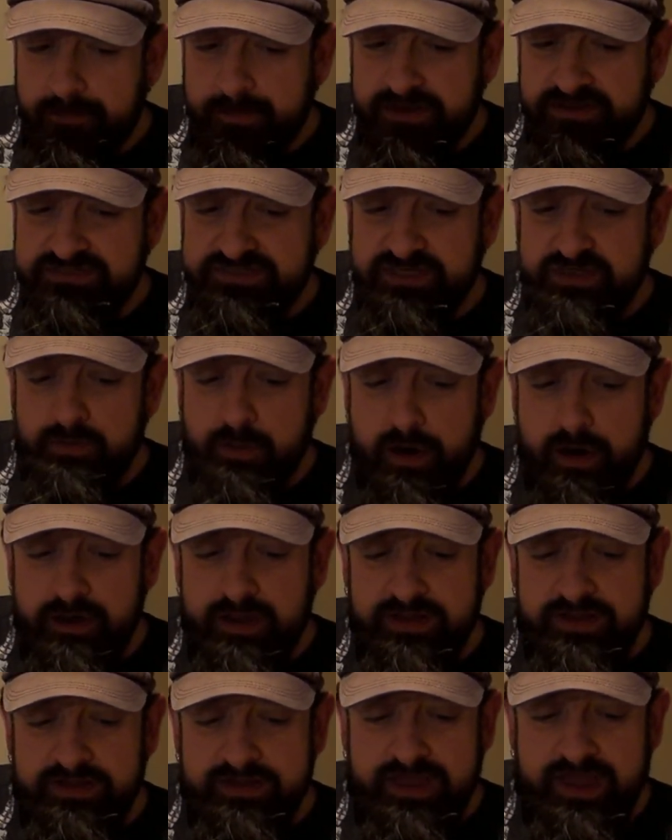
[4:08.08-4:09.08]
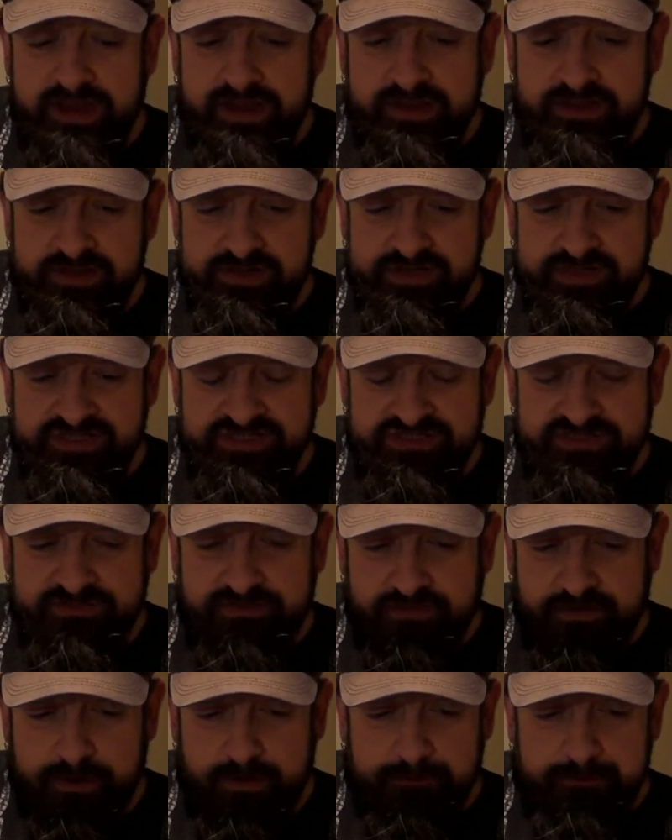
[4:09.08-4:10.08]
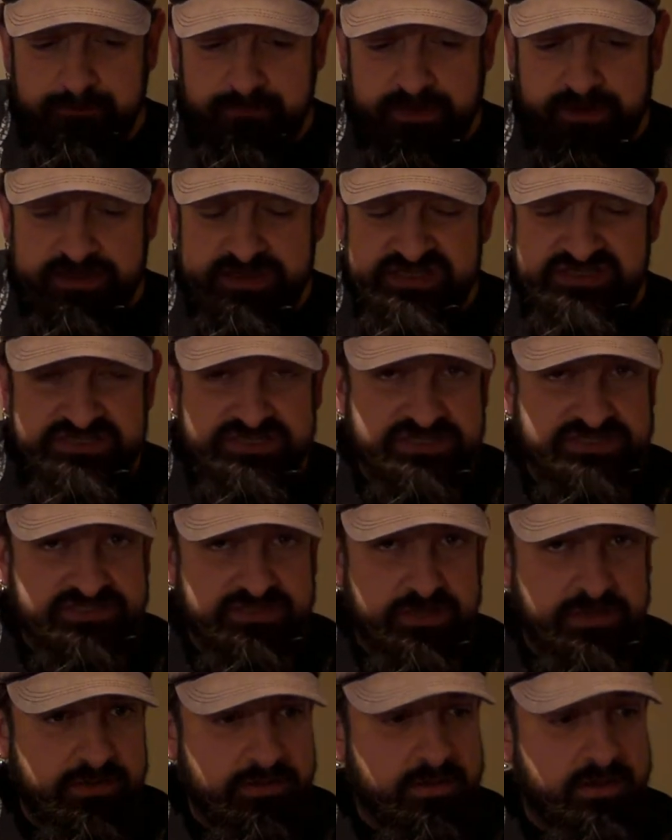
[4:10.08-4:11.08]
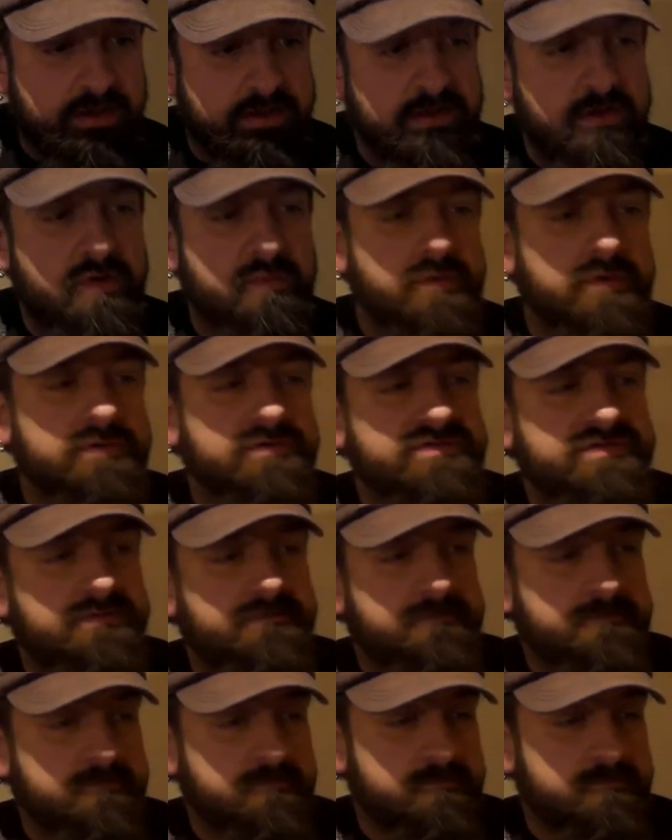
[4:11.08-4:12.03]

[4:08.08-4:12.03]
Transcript: Like I said, you are getting that yeast, that yeastiness like Unibrew's.